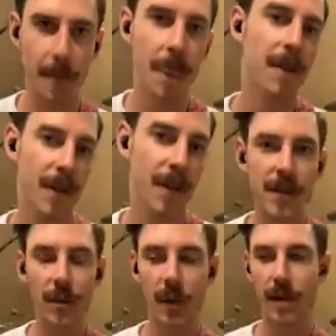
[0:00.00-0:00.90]
That's the
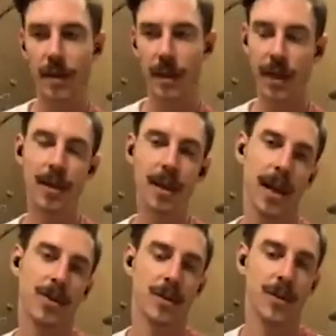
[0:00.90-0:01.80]
way that the Indian
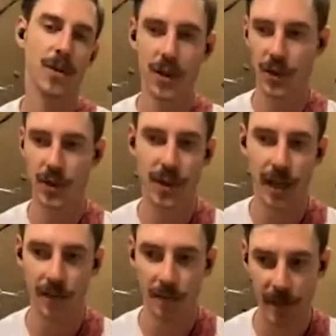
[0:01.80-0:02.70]
classical tradition is kind
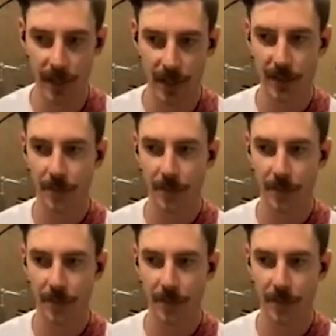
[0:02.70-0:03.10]
of based.